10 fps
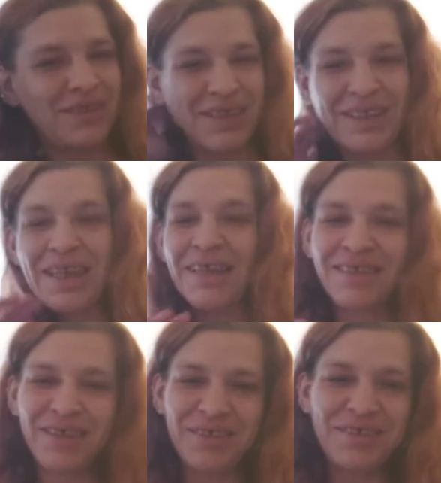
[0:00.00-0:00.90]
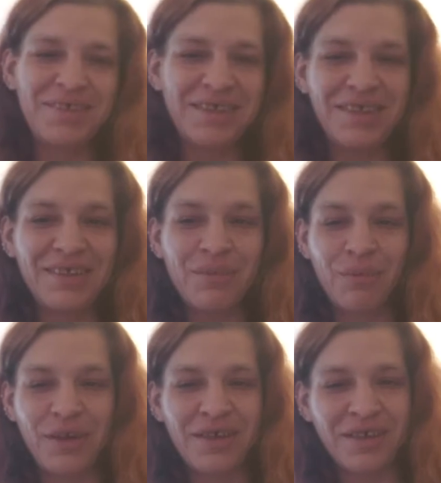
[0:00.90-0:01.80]
and that's how it's sitting up
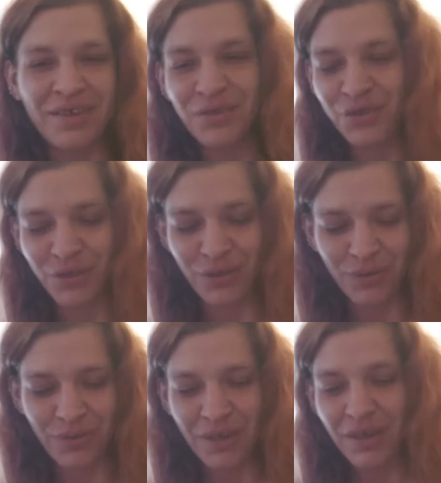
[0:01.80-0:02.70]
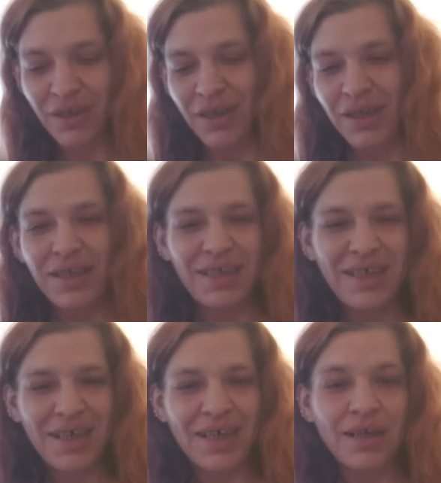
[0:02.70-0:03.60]
right now. So
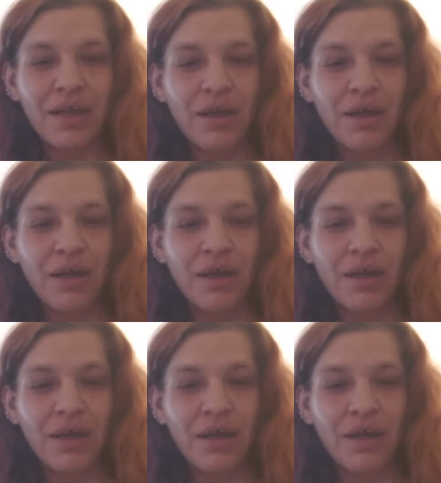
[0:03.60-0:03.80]
yeah,